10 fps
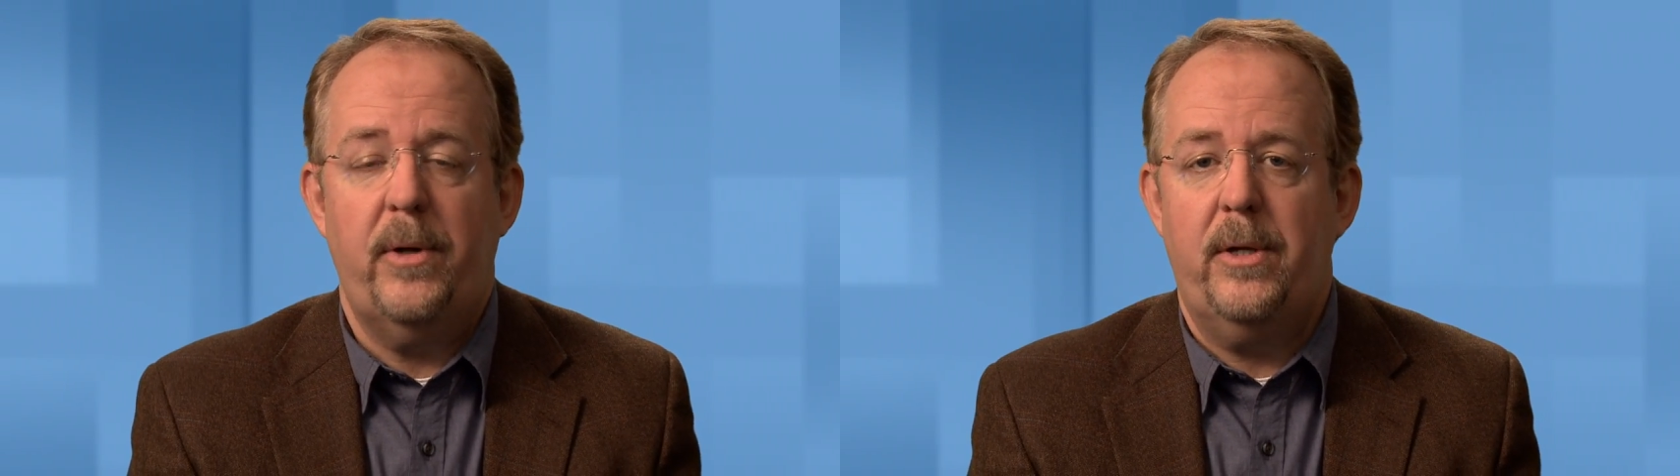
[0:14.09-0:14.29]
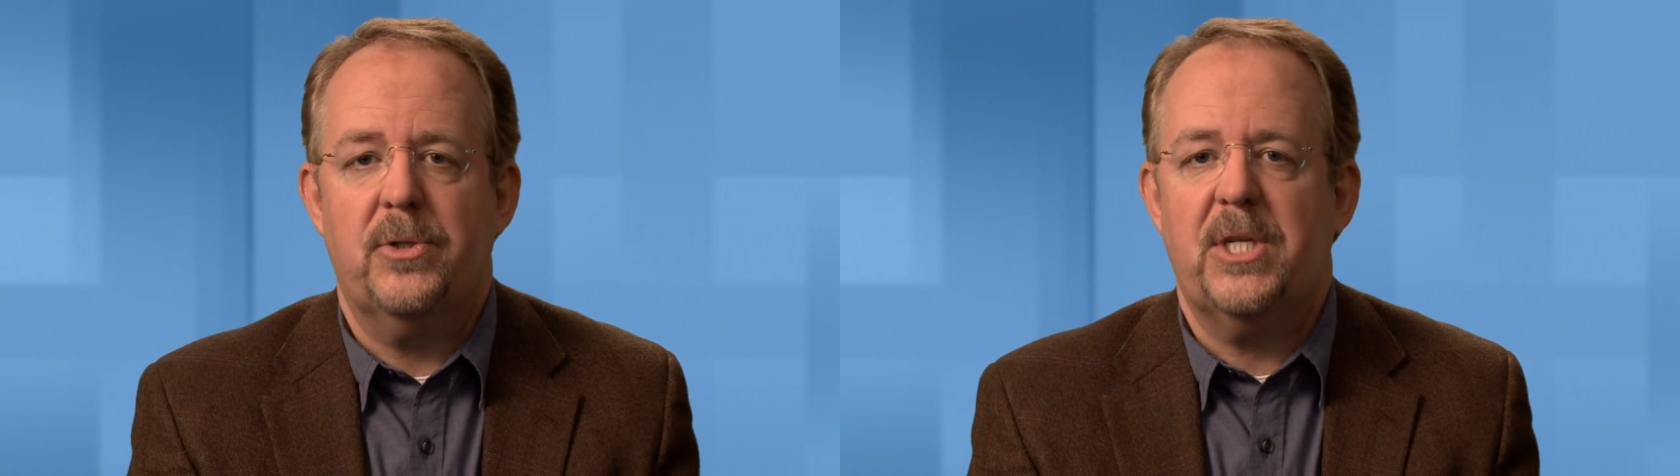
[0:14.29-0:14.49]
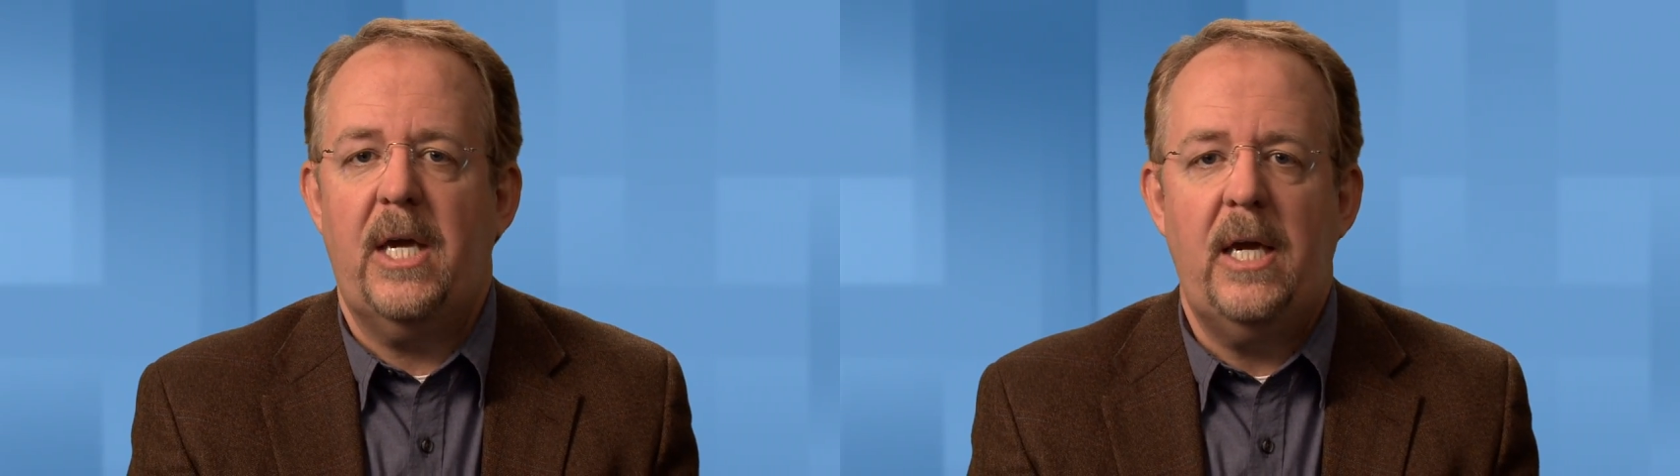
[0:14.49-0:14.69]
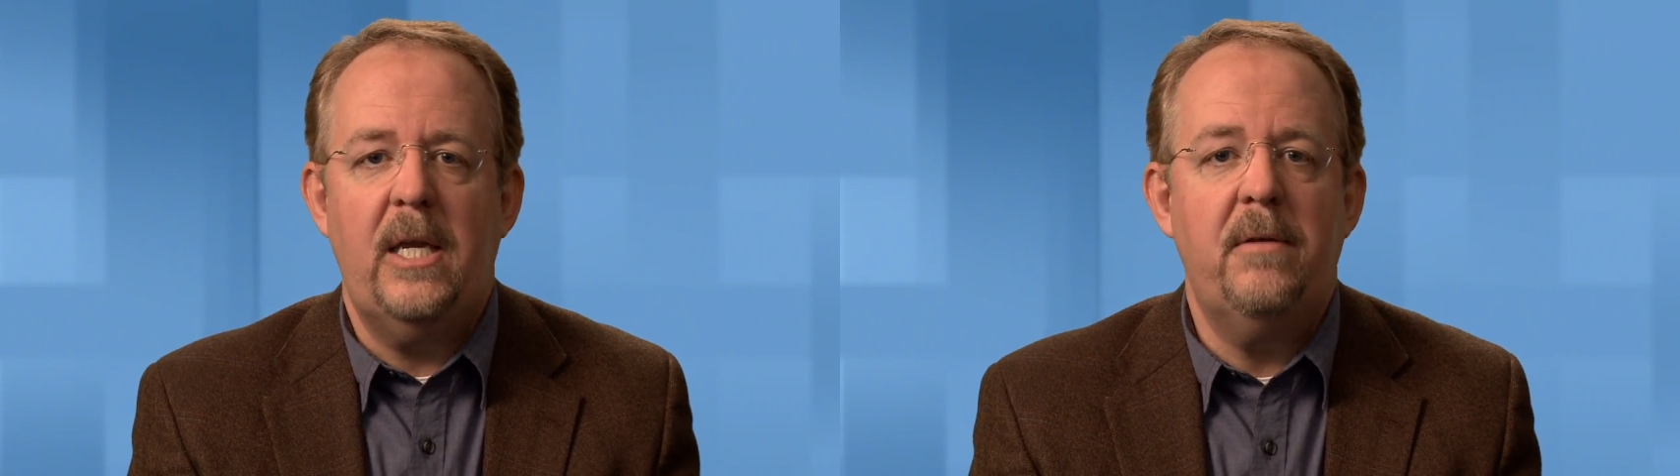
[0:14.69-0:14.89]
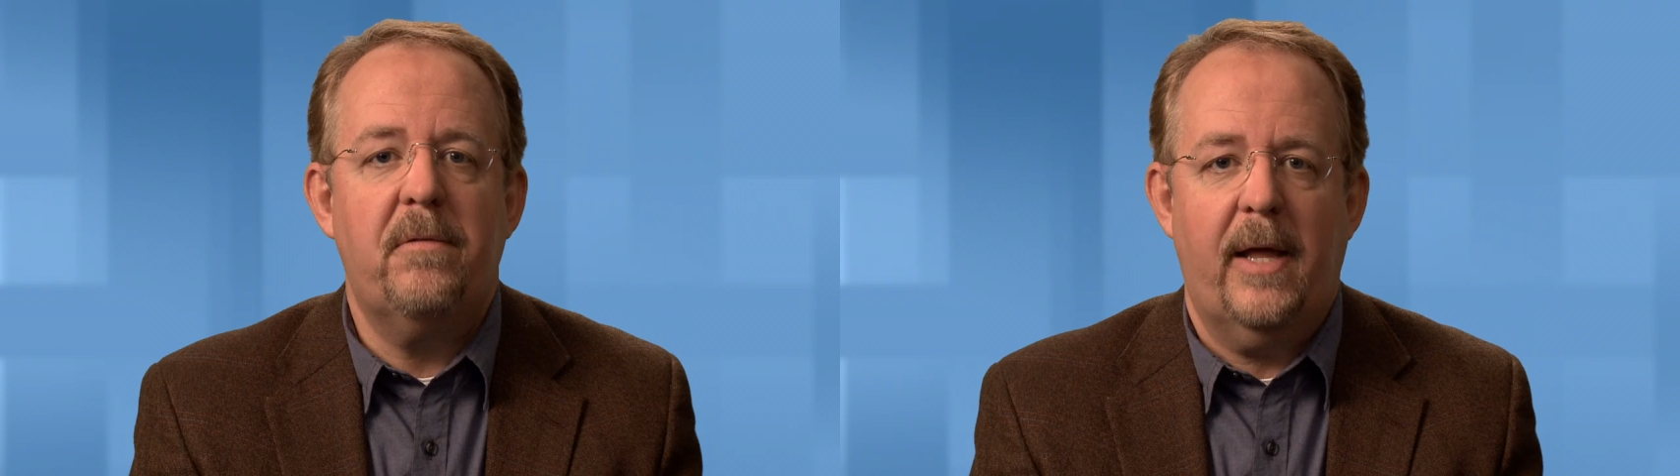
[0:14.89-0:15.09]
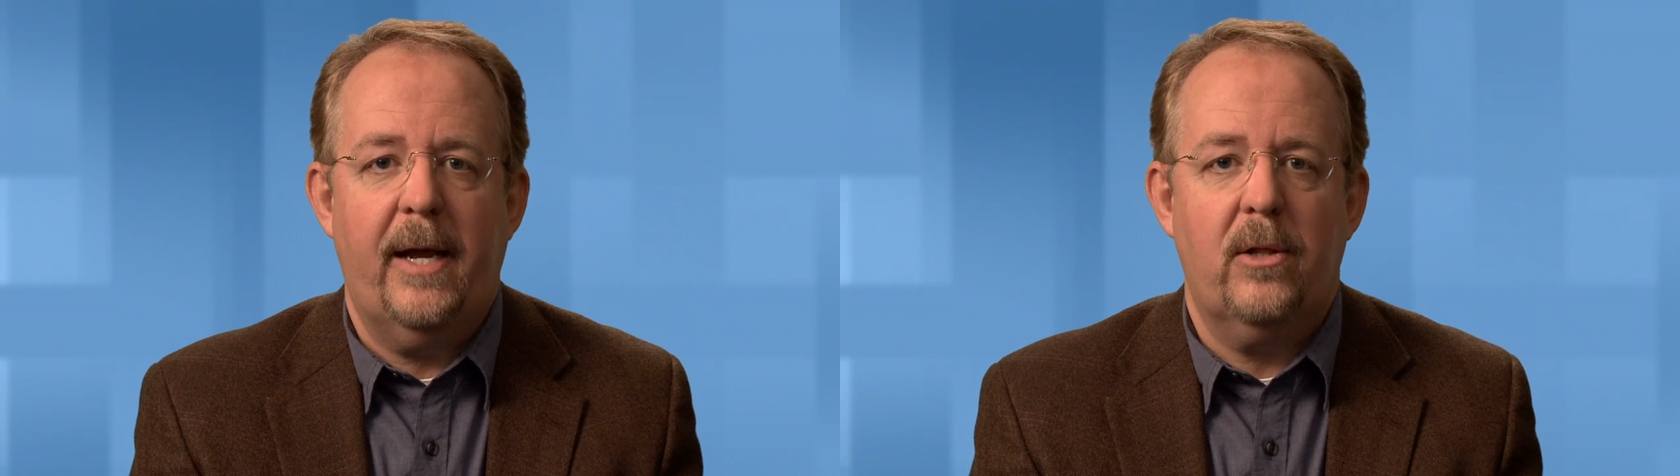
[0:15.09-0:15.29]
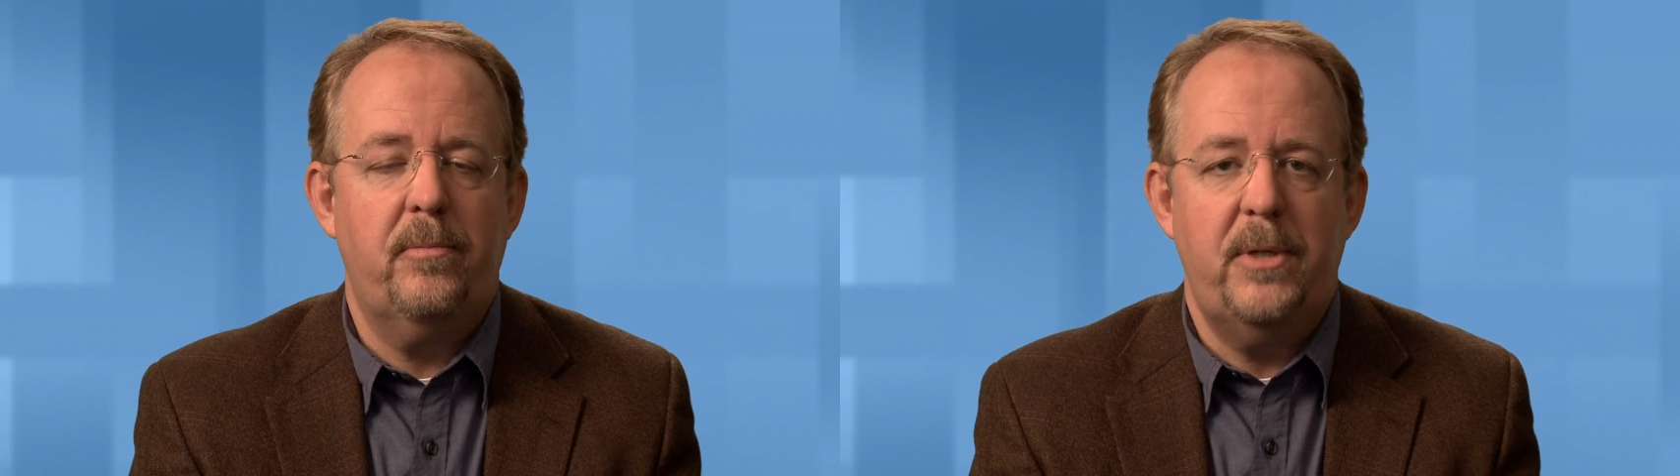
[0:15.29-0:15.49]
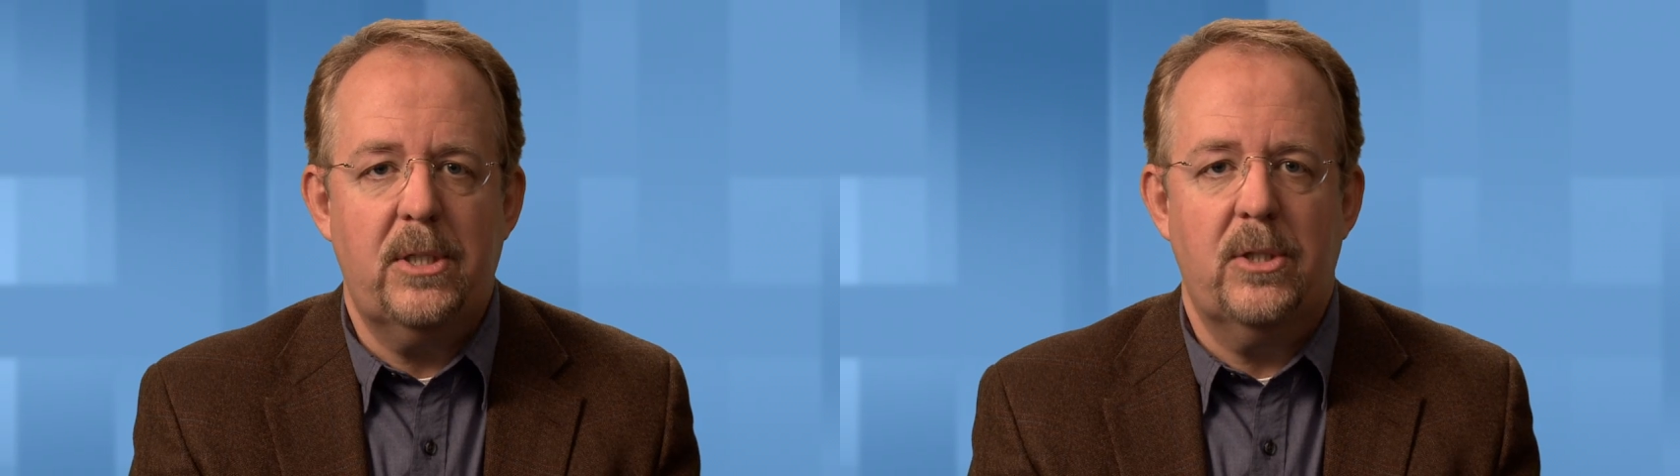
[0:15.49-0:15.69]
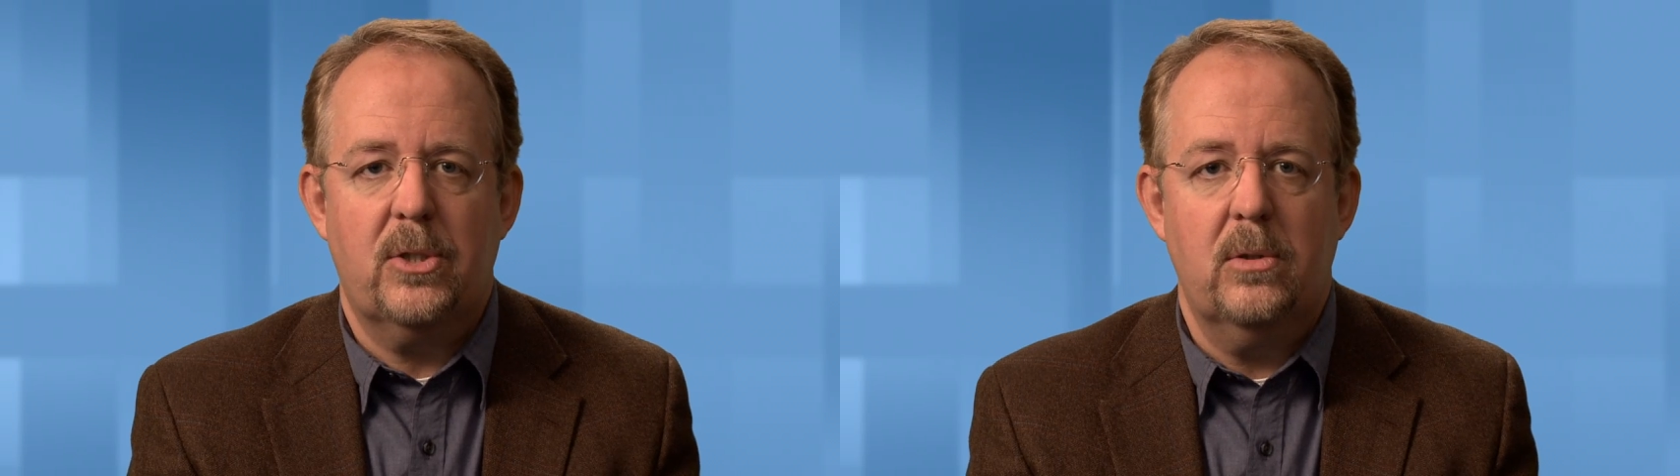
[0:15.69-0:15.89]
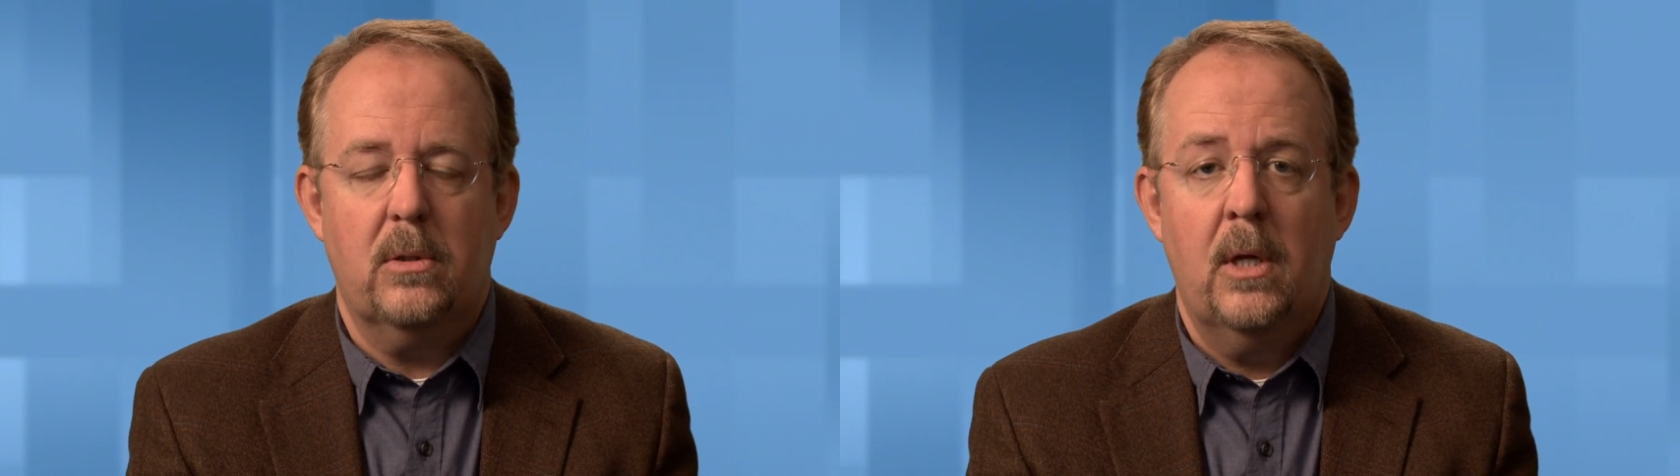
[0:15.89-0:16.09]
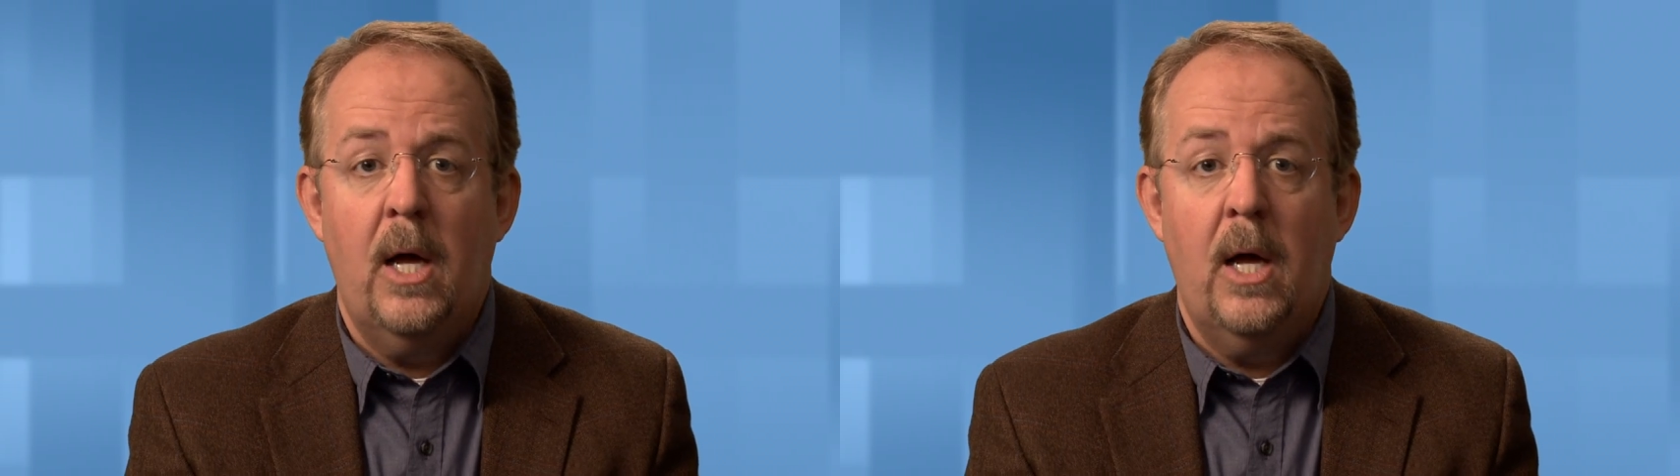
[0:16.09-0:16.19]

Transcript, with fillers: Hill's Kenan-Flagler Business School.